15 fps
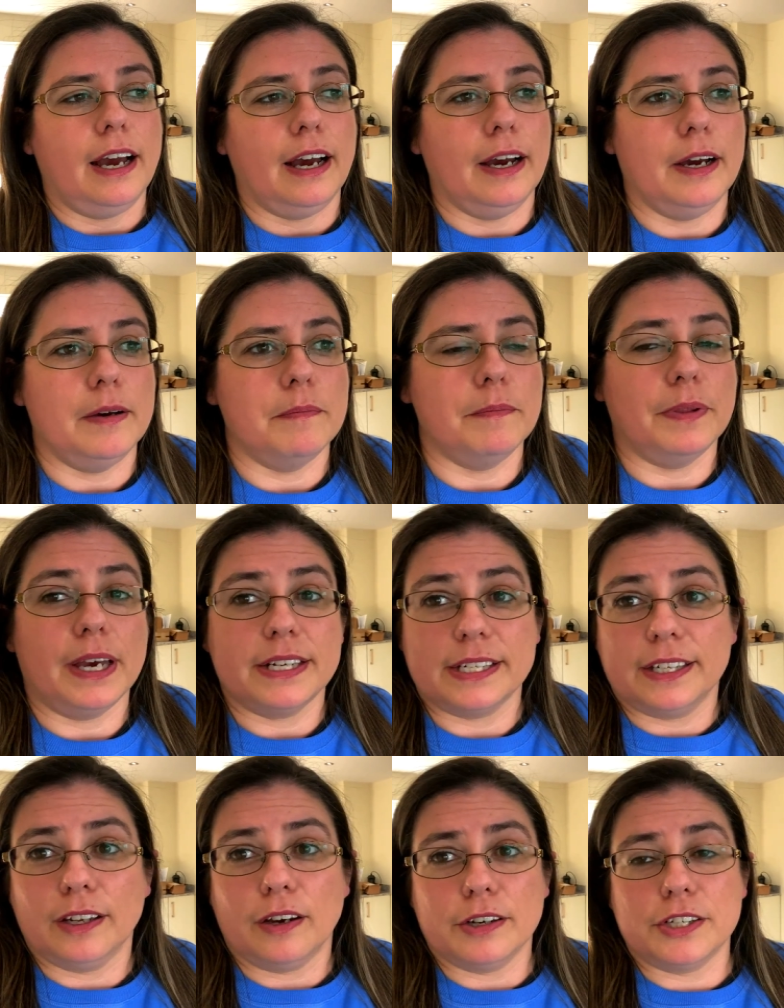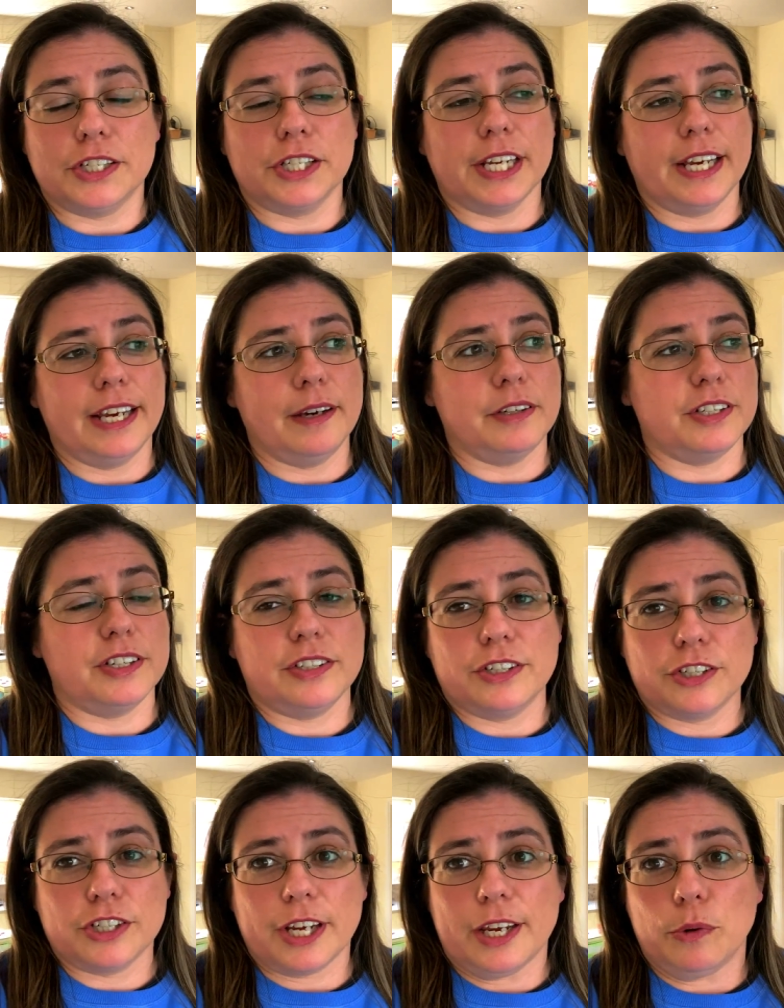um, that I did last year just
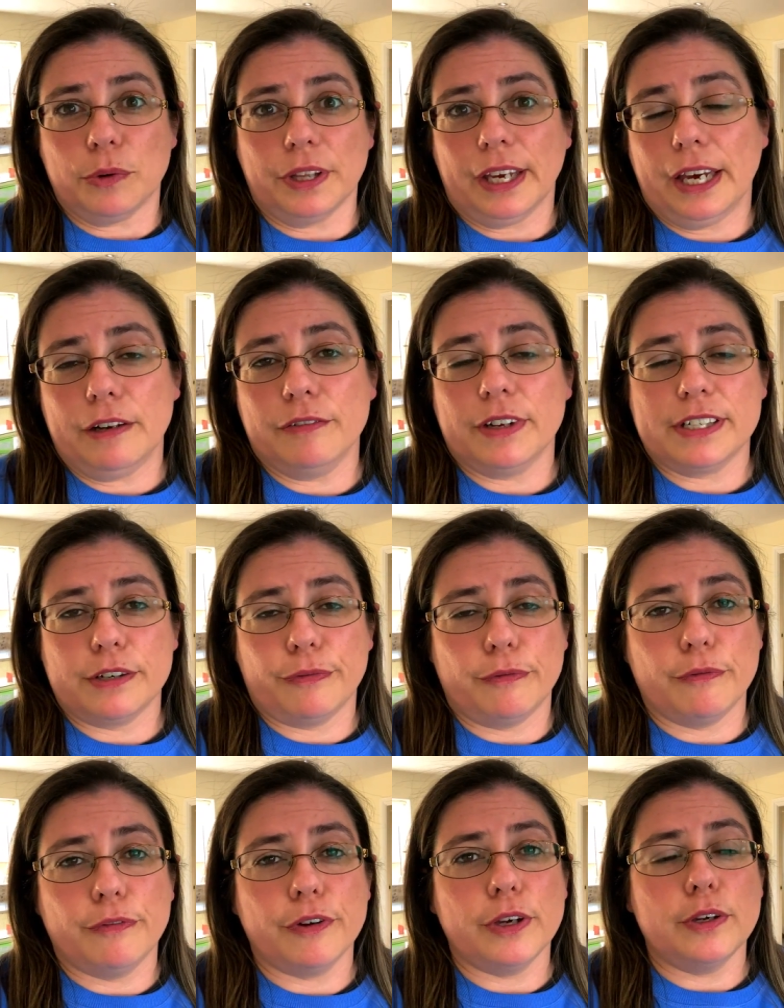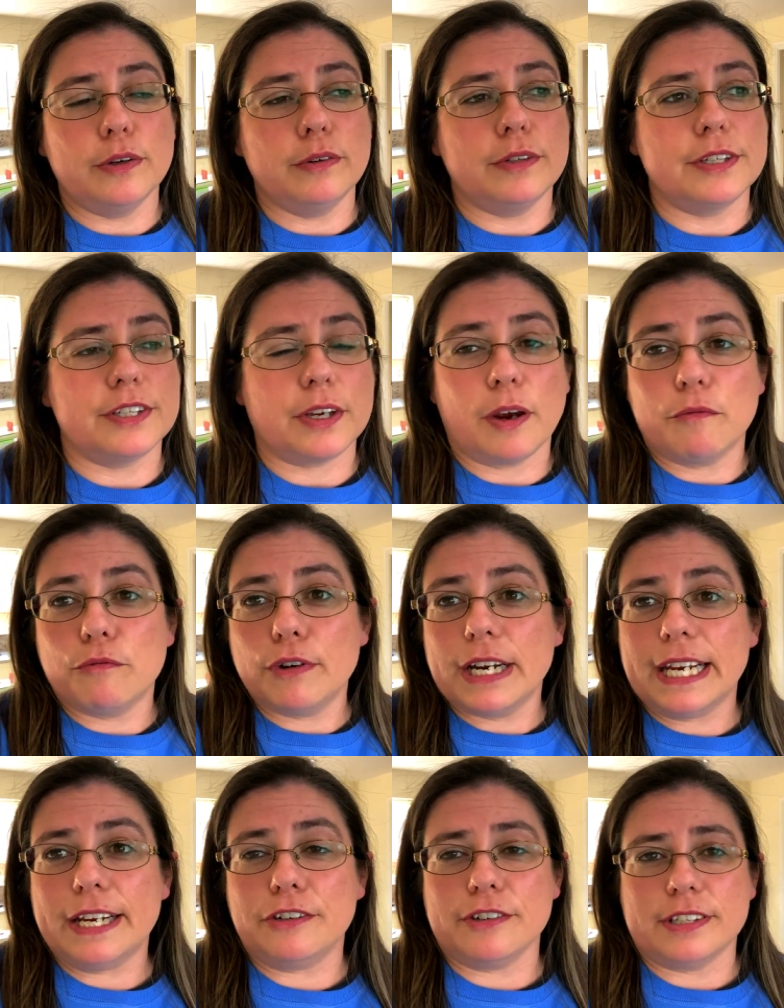to show you all the kind of like different foods. So I'm
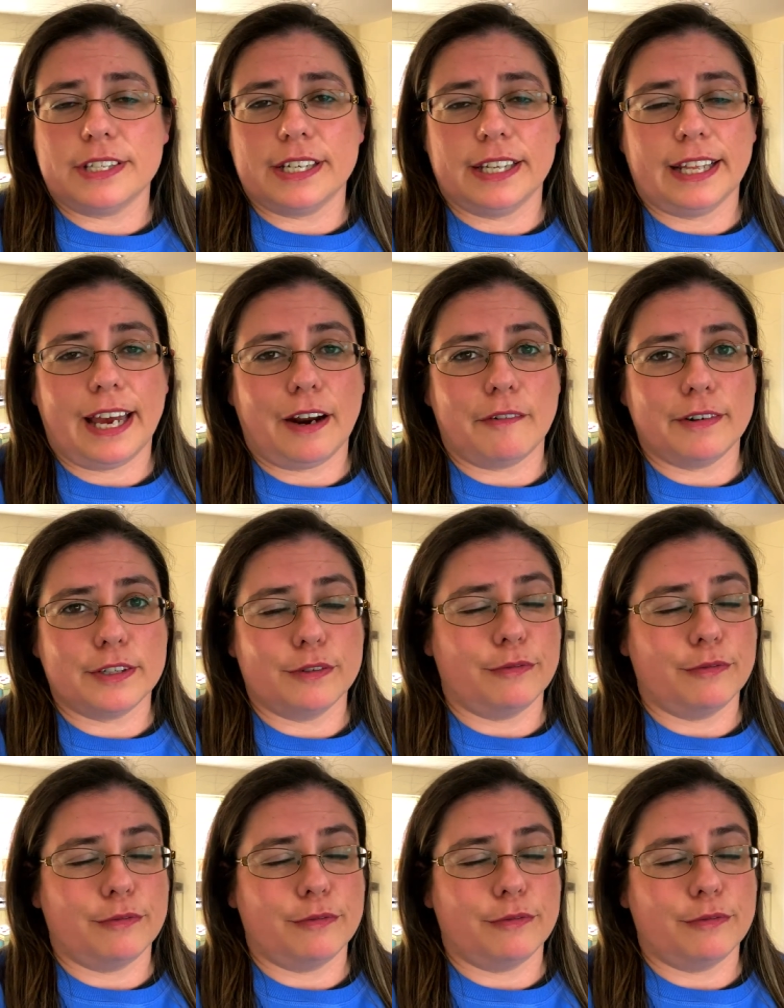really interested in the Harrods